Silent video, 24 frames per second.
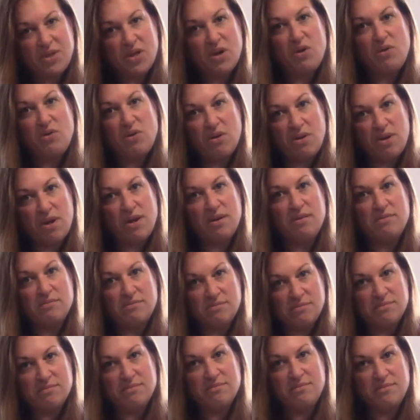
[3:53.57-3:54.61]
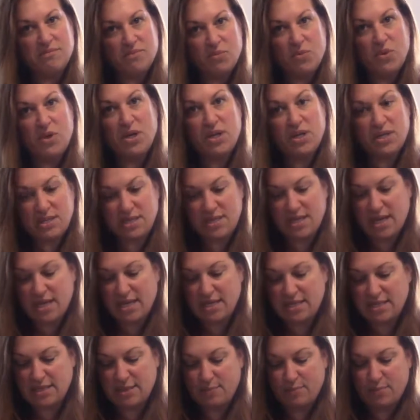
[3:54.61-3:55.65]
Okay, we're gonna say
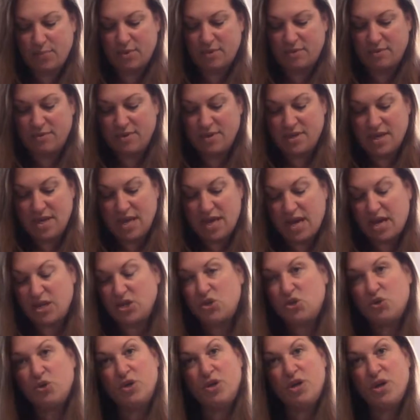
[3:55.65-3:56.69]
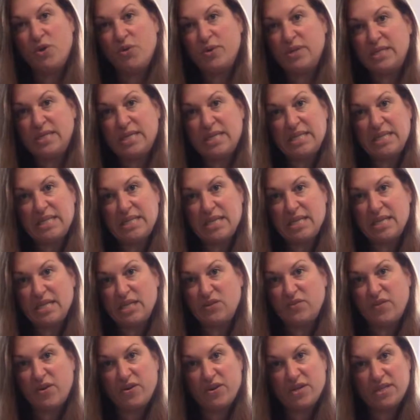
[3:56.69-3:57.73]
it's simple. I sure know it's easy. It's
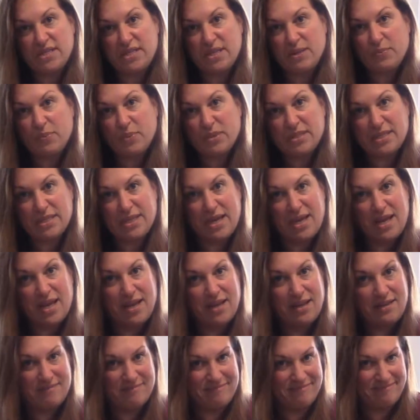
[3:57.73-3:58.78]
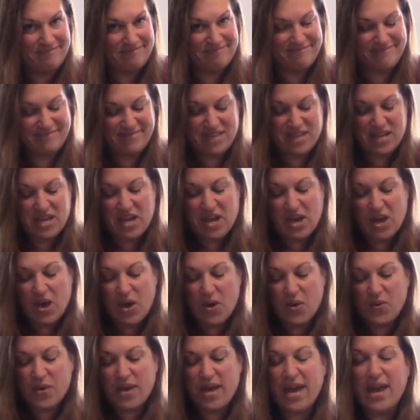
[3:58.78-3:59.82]
very simple to eat.
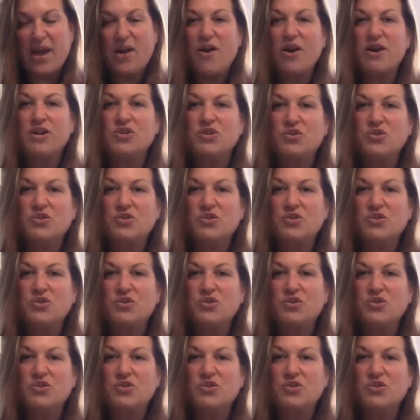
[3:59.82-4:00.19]
Okay, our